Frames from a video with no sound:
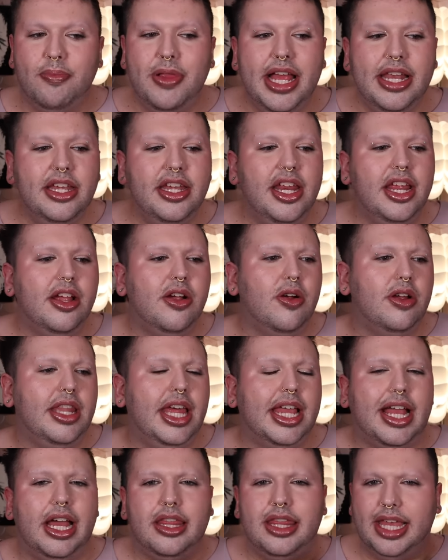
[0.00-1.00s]
blending or
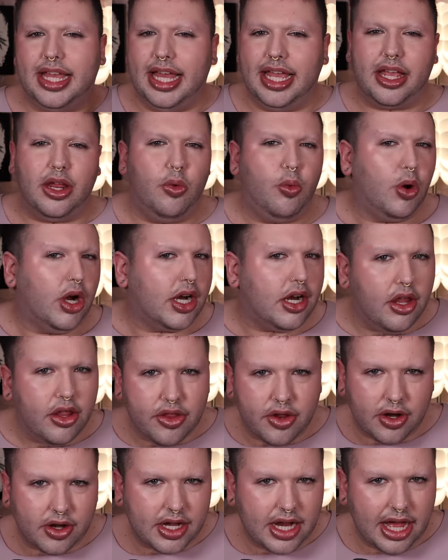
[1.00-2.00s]
like I think I could work a
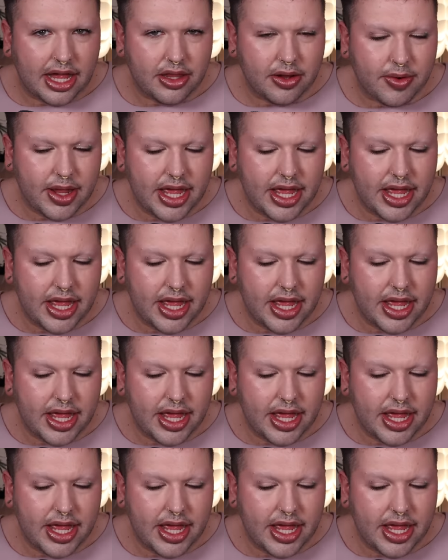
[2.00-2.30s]
third color